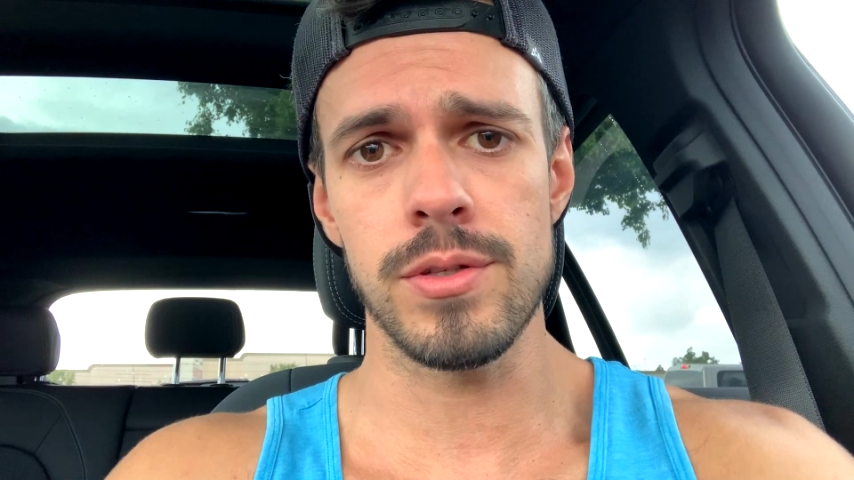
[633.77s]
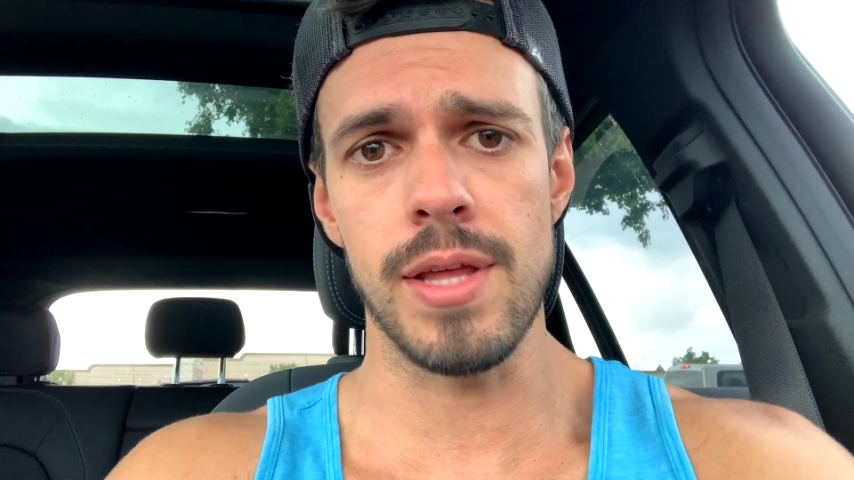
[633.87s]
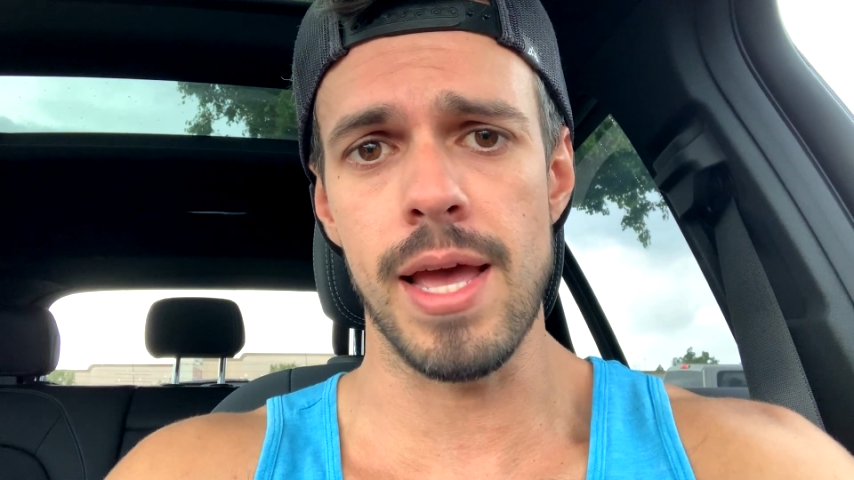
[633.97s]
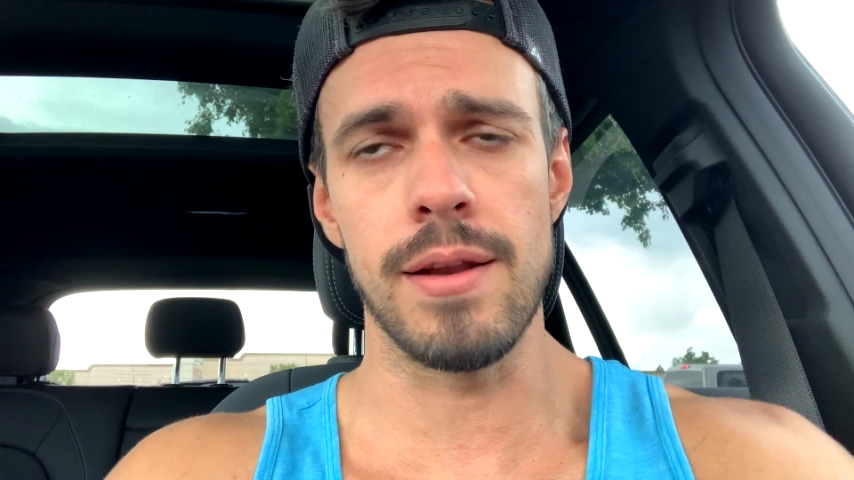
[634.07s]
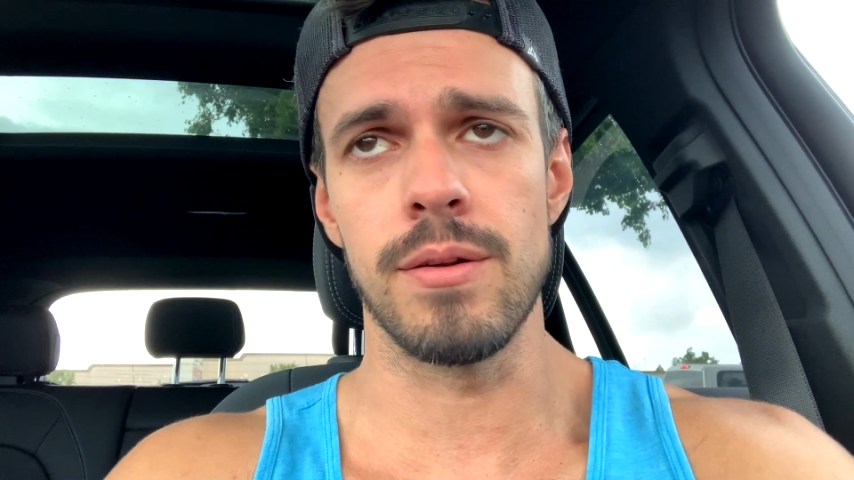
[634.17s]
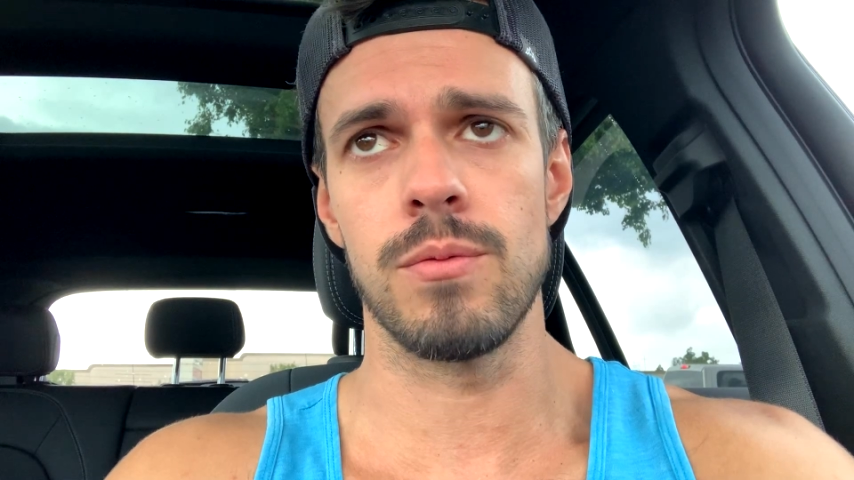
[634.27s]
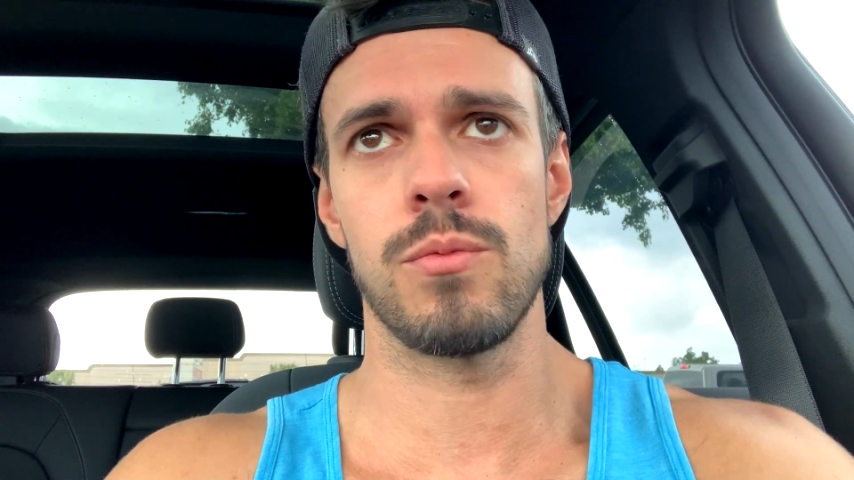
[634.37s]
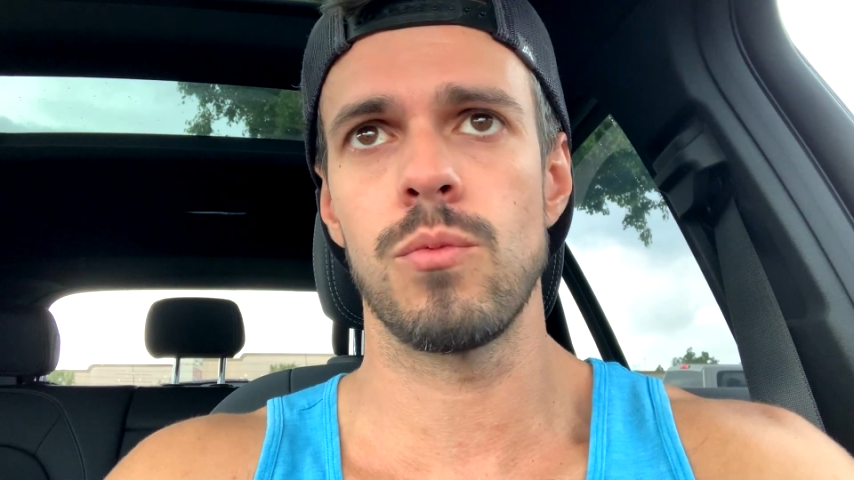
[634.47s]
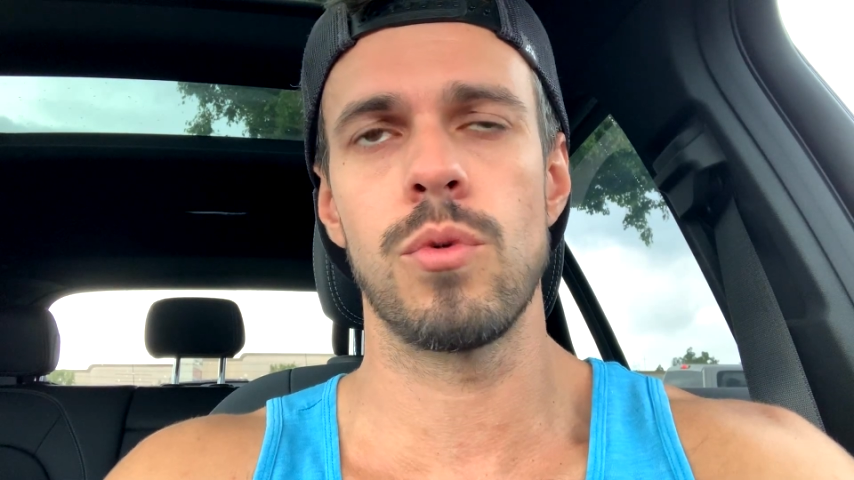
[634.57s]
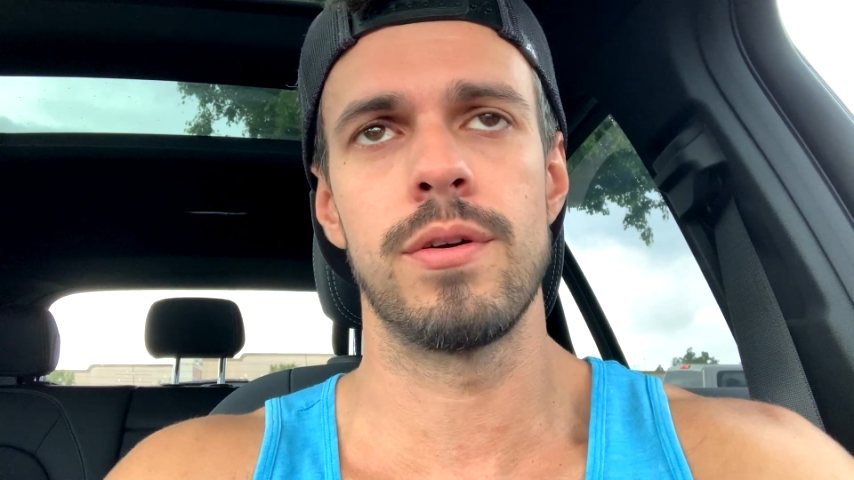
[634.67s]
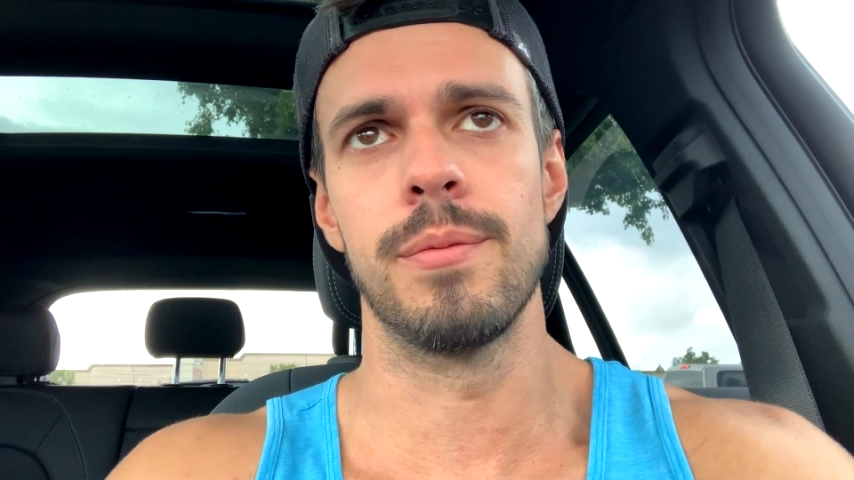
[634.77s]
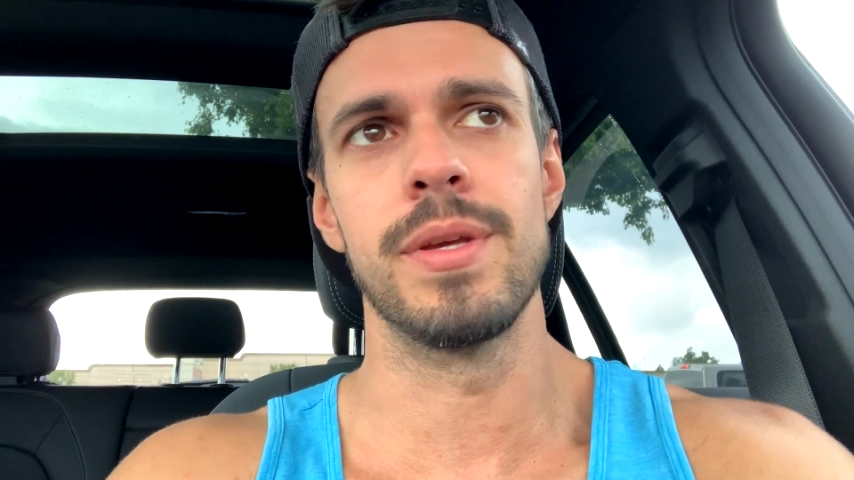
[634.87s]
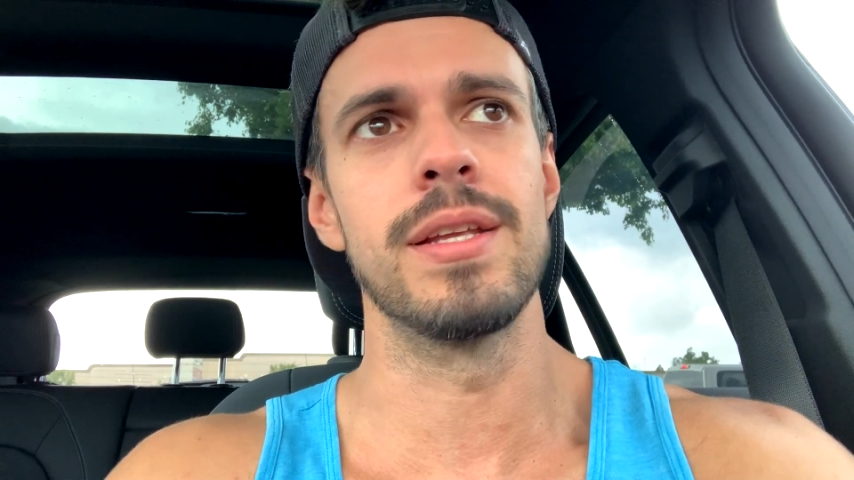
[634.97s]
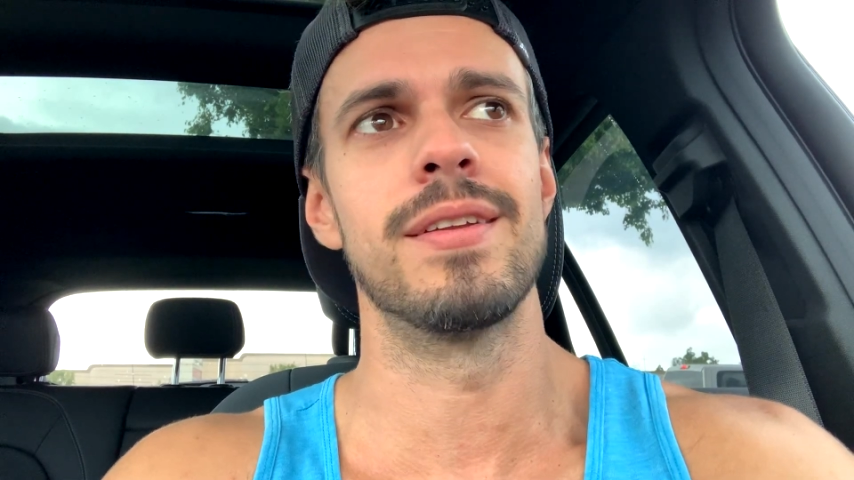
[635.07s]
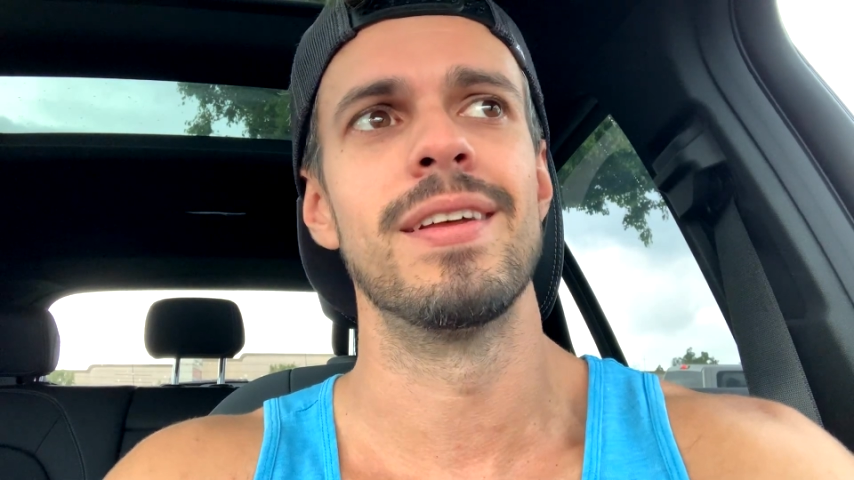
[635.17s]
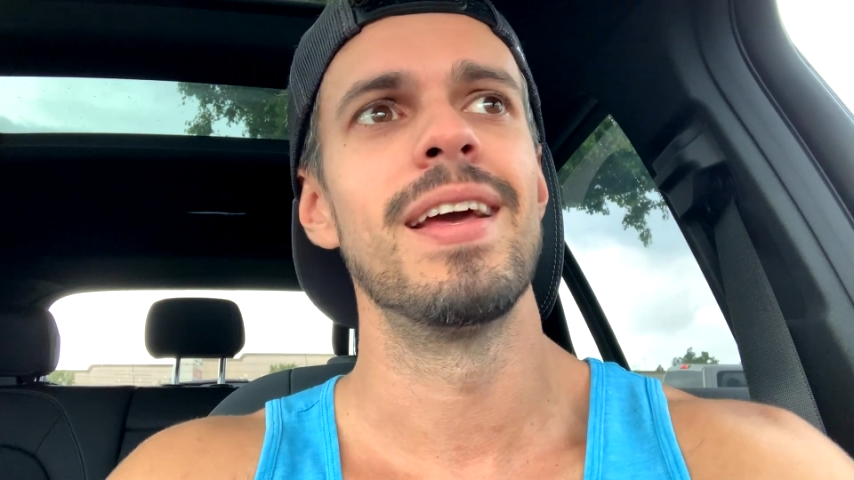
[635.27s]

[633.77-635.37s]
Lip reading: then, I mean,